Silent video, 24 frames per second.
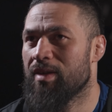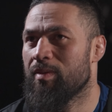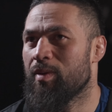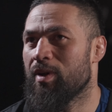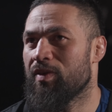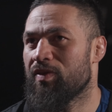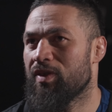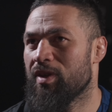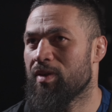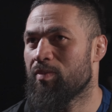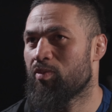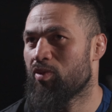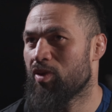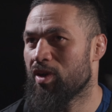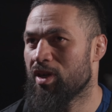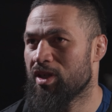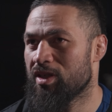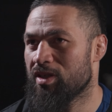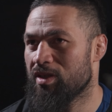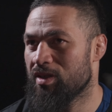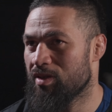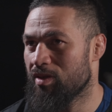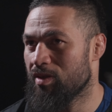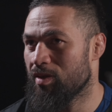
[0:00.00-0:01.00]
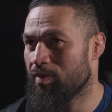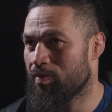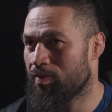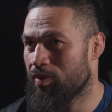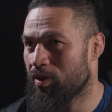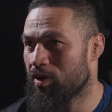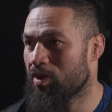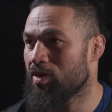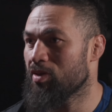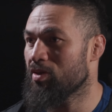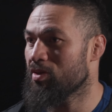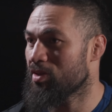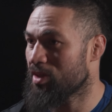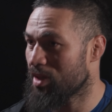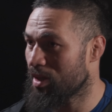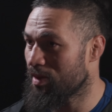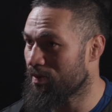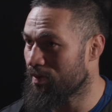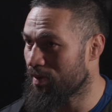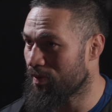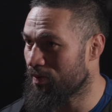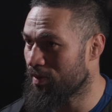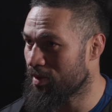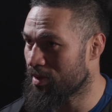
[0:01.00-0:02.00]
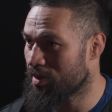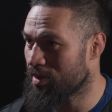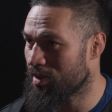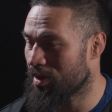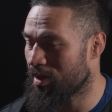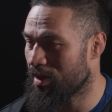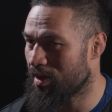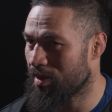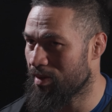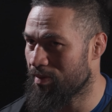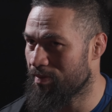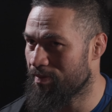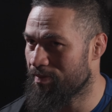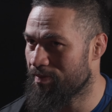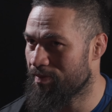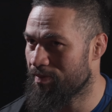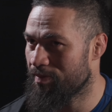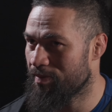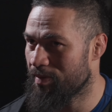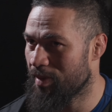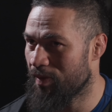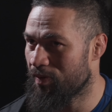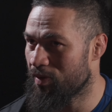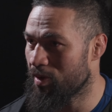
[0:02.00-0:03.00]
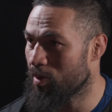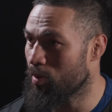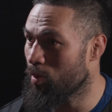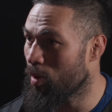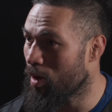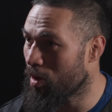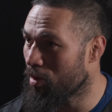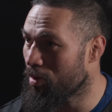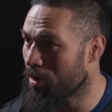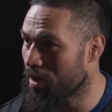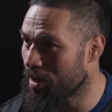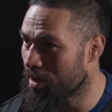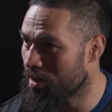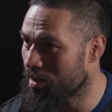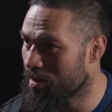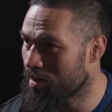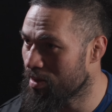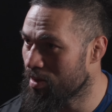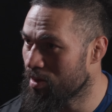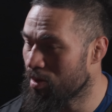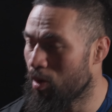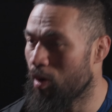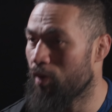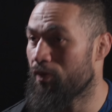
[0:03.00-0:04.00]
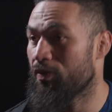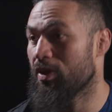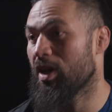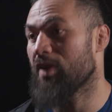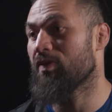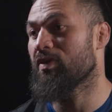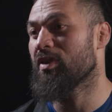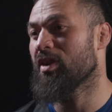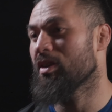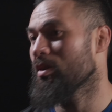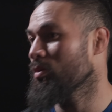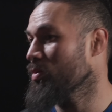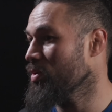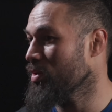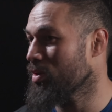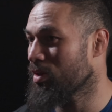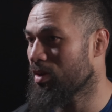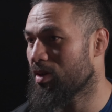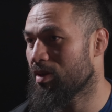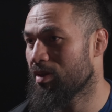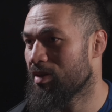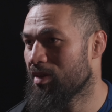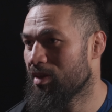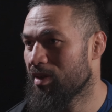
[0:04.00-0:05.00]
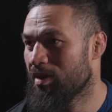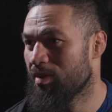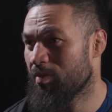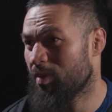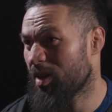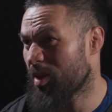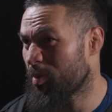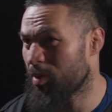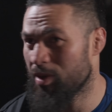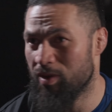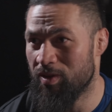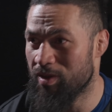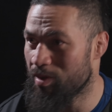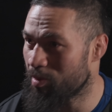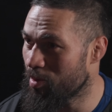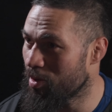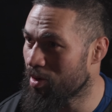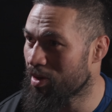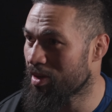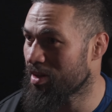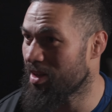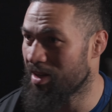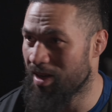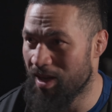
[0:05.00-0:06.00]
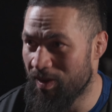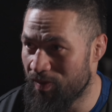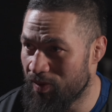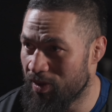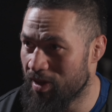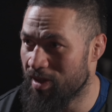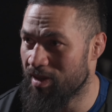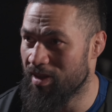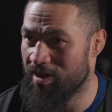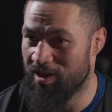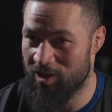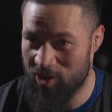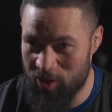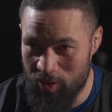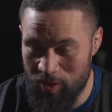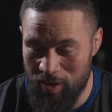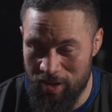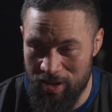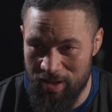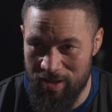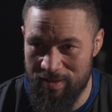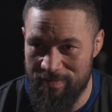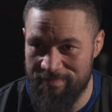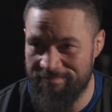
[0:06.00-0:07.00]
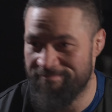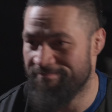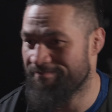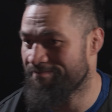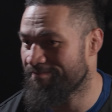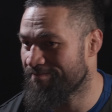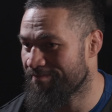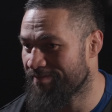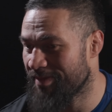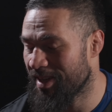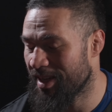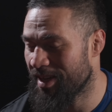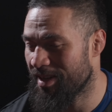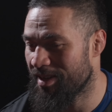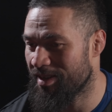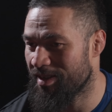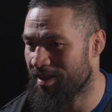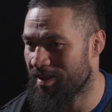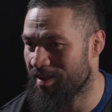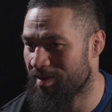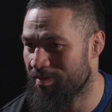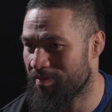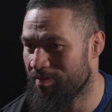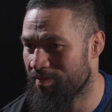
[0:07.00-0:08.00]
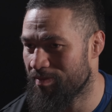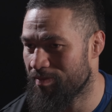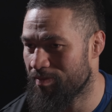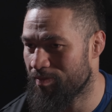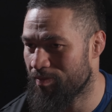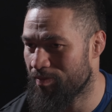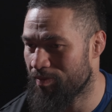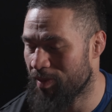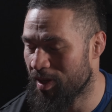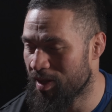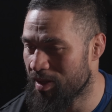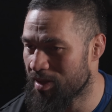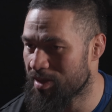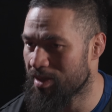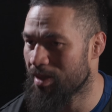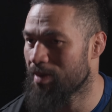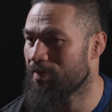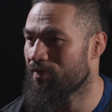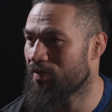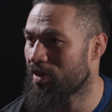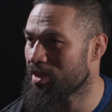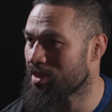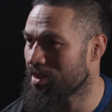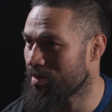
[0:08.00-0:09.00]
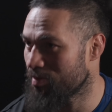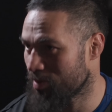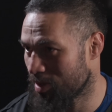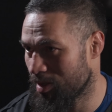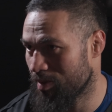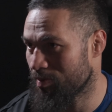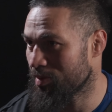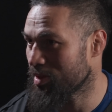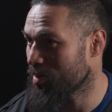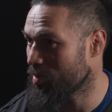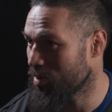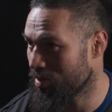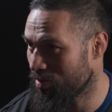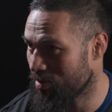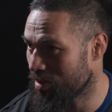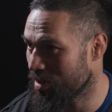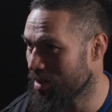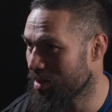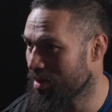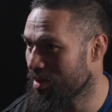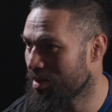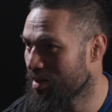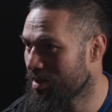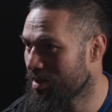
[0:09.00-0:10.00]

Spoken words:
I think pressure is only put on yourself if you're worried or if you haven't done the work. But I've been doing the work and I love it, enjoy it, and by the time fight time comes, I'll be ready.